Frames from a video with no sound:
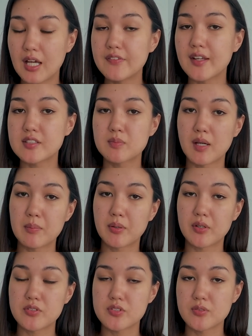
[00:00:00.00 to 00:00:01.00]
And that's my
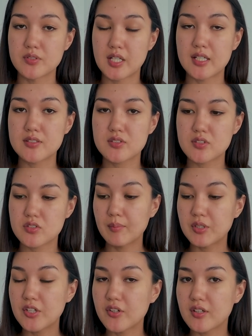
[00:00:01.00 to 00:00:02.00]
personal taste. I'm
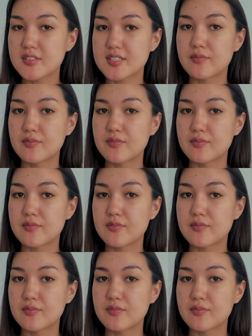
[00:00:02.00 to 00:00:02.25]
curious